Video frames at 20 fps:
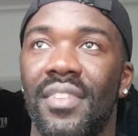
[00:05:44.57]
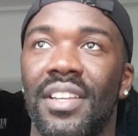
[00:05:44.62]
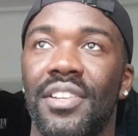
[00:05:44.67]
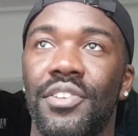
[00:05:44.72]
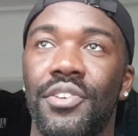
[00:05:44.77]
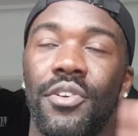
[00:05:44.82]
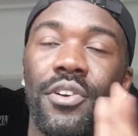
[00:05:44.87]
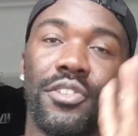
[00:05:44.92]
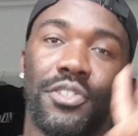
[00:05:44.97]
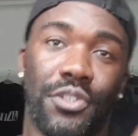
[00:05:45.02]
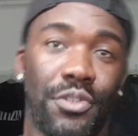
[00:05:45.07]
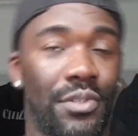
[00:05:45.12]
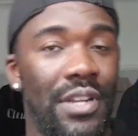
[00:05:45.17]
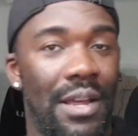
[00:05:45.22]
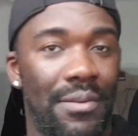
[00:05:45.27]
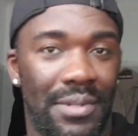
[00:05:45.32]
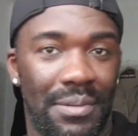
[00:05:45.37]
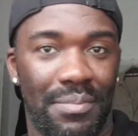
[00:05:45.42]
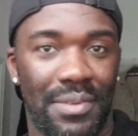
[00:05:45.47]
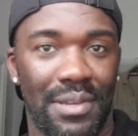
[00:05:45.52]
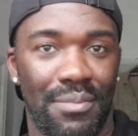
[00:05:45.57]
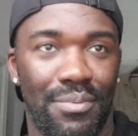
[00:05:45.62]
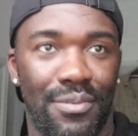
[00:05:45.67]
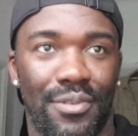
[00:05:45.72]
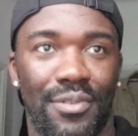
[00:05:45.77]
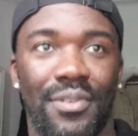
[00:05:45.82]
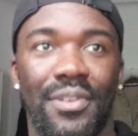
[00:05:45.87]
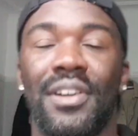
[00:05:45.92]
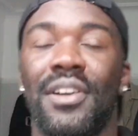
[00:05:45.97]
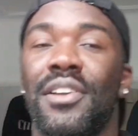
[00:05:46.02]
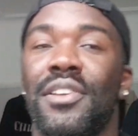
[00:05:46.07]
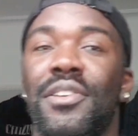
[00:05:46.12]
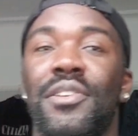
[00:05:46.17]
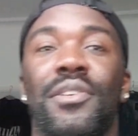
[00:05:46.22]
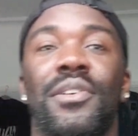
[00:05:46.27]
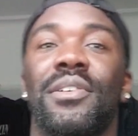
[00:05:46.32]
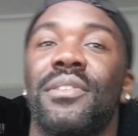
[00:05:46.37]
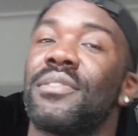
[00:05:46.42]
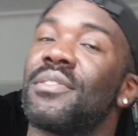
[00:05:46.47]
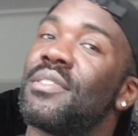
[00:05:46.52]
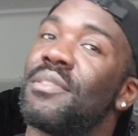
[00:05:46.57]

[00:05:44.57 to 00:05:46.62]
You got two types of people. You got